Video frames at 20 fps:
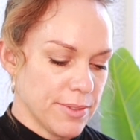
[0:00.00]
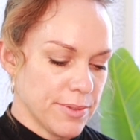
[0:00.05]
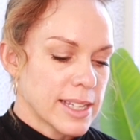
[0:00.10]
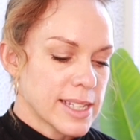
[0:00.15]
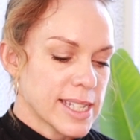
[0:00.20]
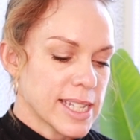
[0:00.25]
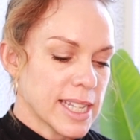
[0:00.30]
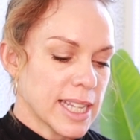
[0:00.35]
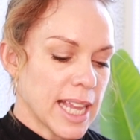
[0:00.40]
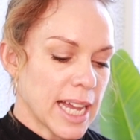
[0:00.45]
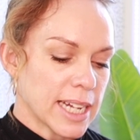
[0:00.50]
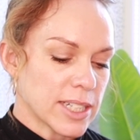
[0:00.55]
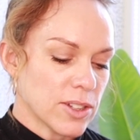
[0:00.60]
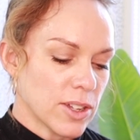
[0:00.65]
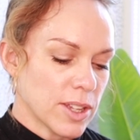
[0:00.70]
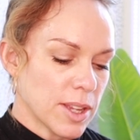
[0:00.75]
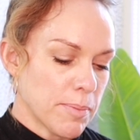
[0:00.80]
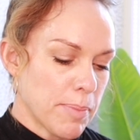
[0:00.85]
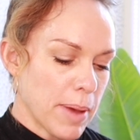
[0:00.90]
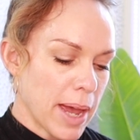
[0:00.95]
select
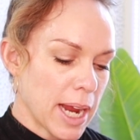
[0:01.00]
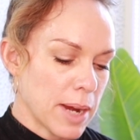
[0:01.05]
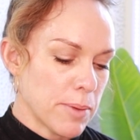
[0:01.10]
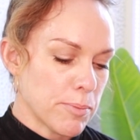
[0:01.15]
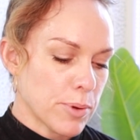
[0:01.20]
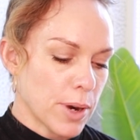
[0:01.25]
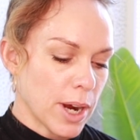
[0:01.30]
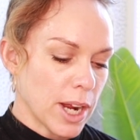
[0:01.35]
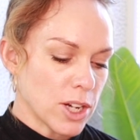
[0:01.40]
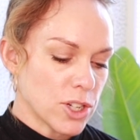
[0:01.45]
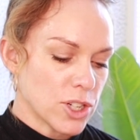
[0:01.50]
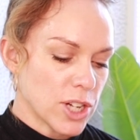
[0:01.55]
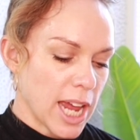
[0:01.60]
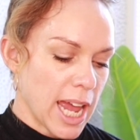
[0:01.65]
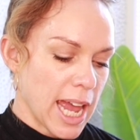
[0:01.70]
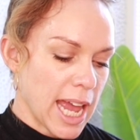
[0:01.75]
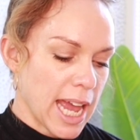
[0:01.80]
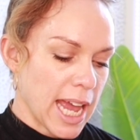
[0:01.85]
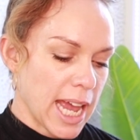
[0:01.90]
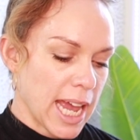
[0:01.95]
on the paintbrush
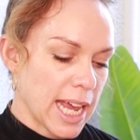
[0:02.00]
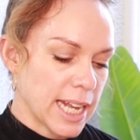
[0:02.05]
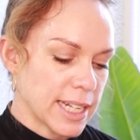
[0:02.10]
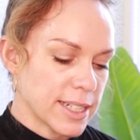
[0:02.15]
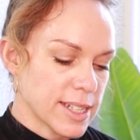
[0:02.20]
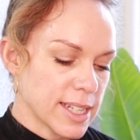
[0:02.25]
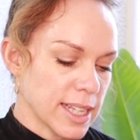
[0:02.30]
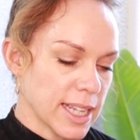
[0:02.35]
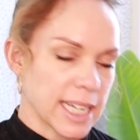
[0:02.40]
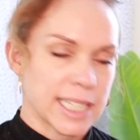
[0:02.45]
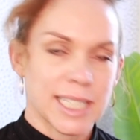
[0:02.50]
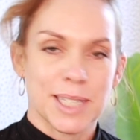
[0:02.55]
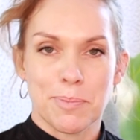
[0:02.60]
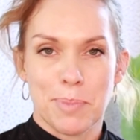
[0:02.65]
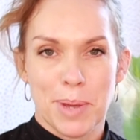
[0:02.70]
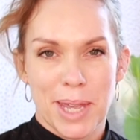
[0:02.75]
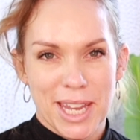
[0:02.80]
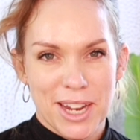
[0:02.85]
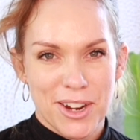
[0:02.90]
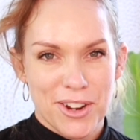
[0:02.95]
and select
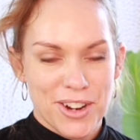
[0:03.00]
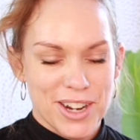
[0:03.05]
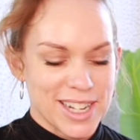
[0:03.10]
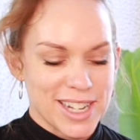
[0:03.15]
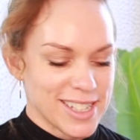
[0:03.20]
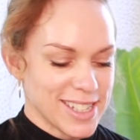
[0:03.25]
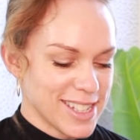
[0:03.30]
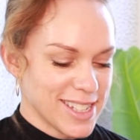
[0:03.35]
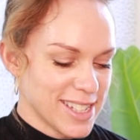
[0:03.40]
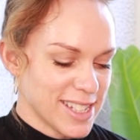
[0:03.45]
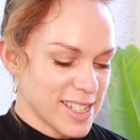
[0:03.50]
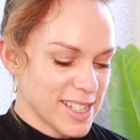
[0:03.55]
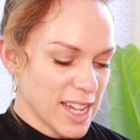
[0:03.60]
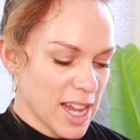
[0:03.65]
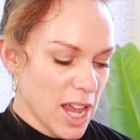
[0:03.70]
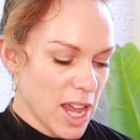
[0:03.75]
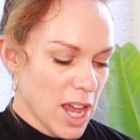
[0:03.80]
appearance.